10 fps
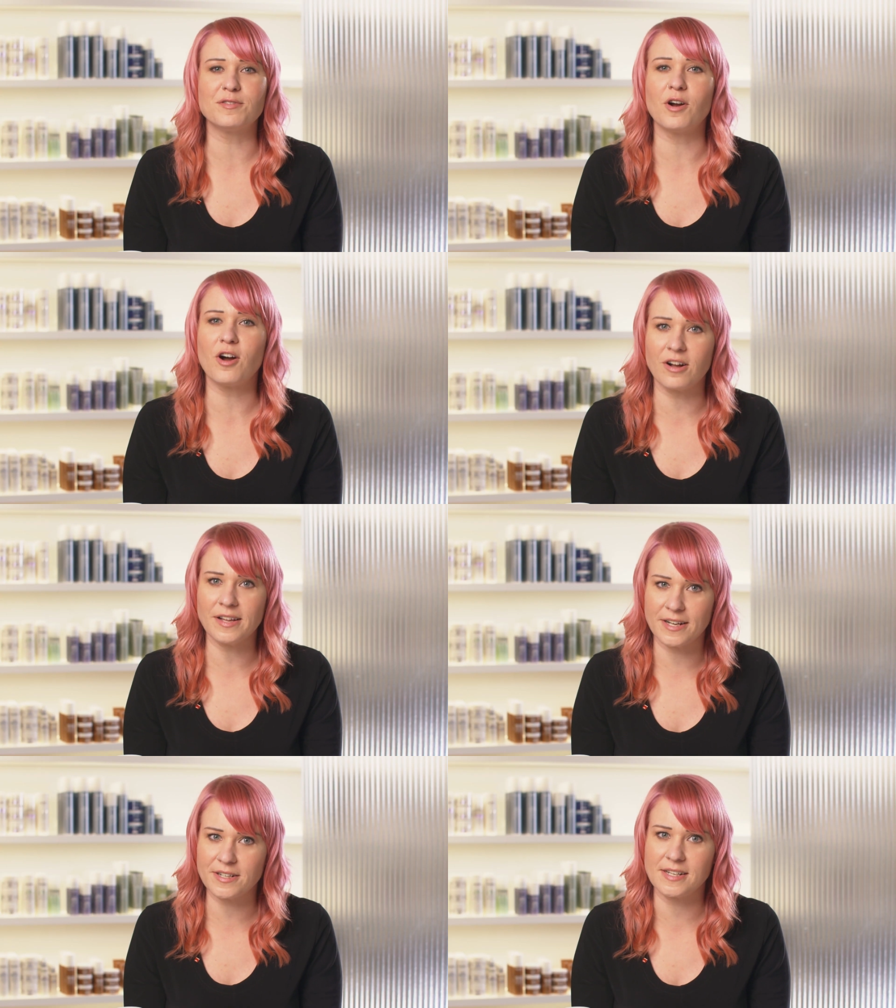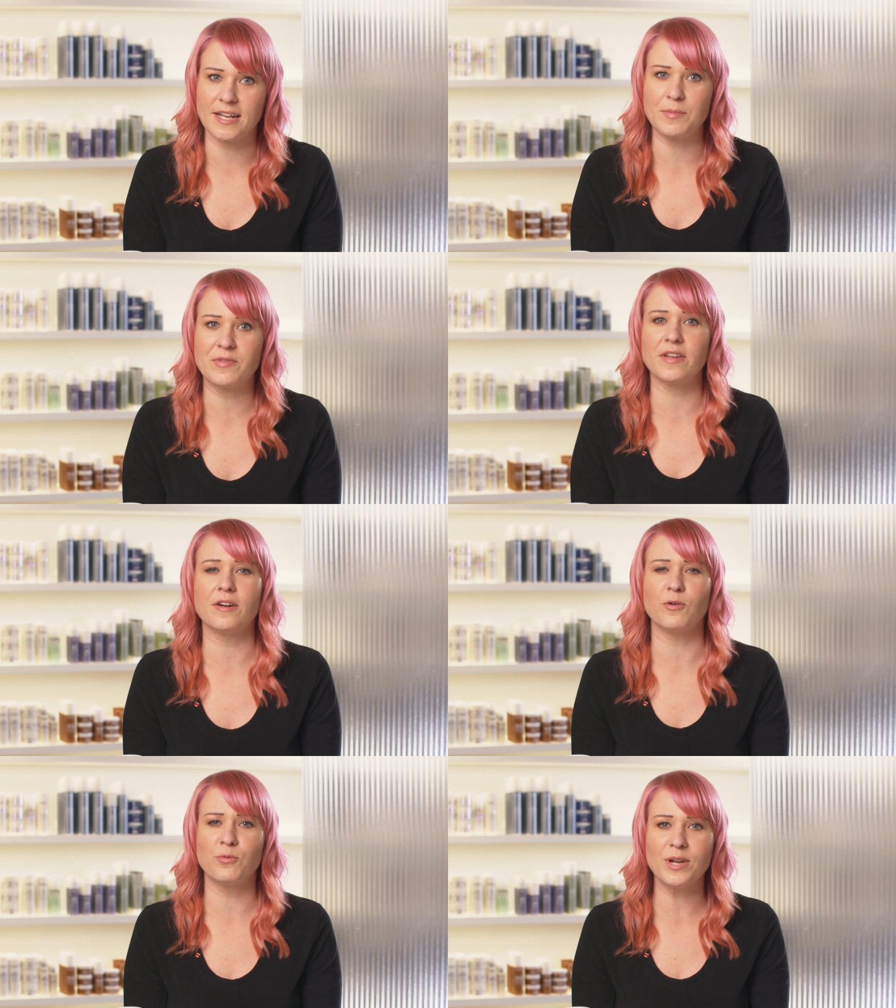for all hair types that
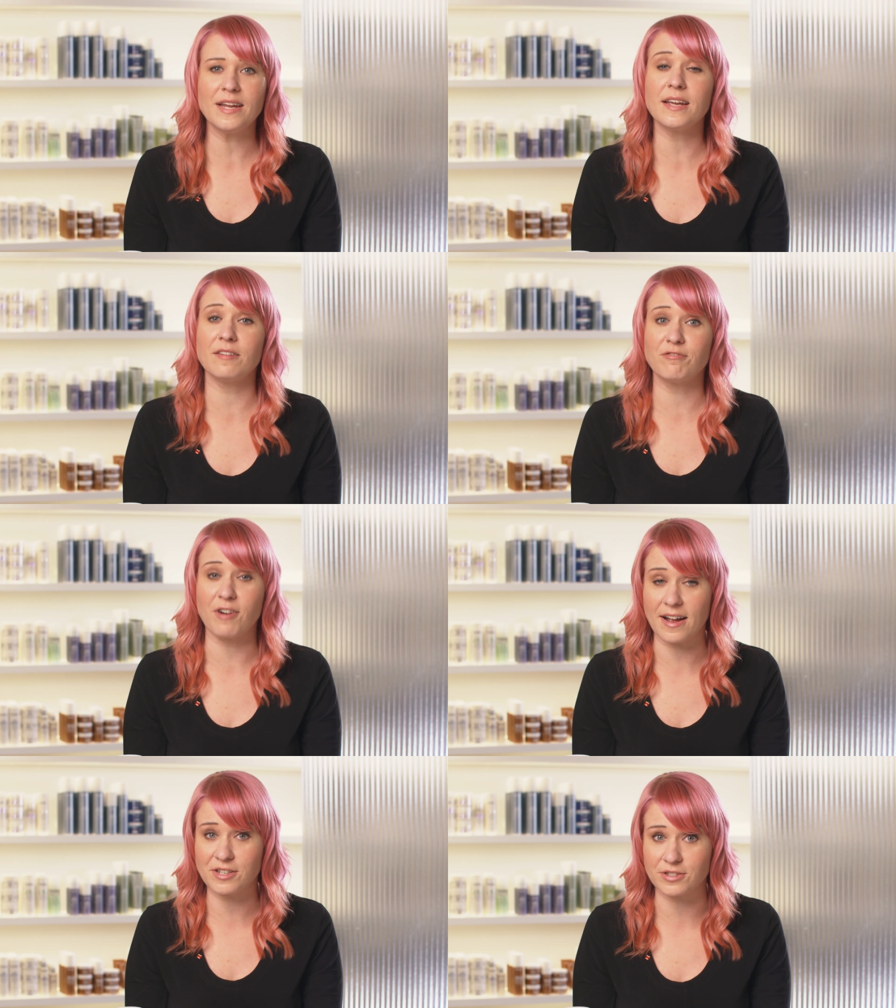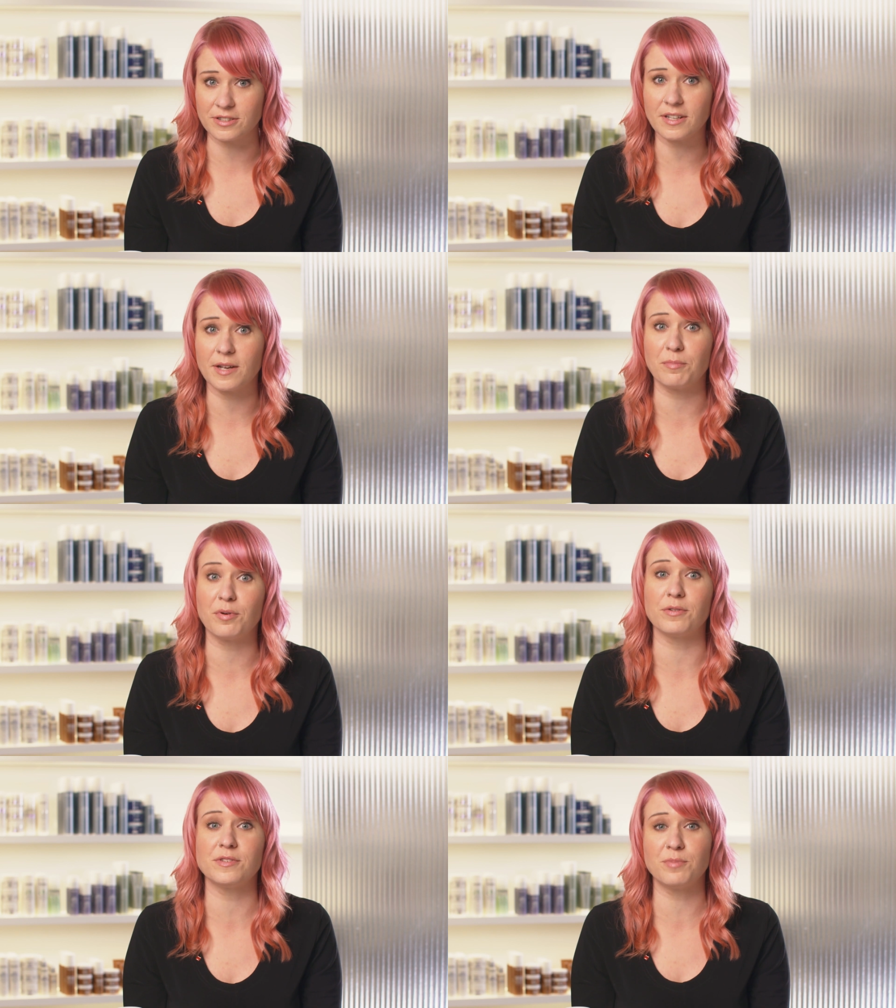are weak and fragile and
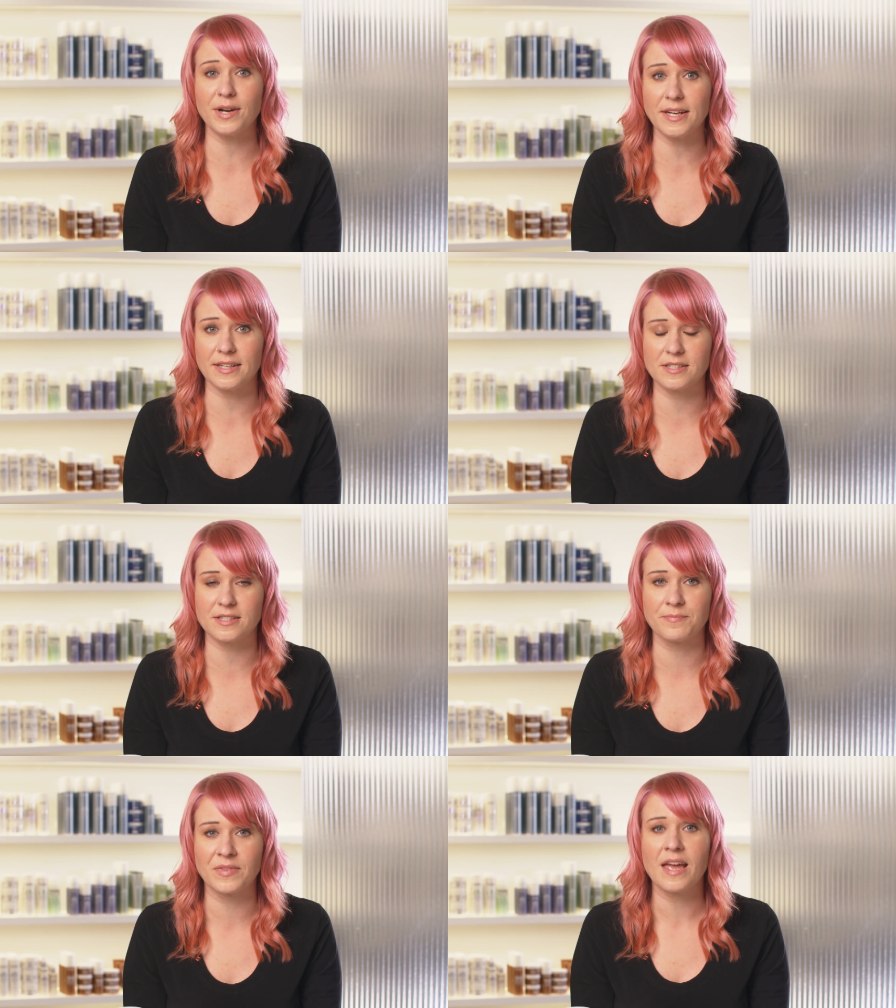prone to breakage.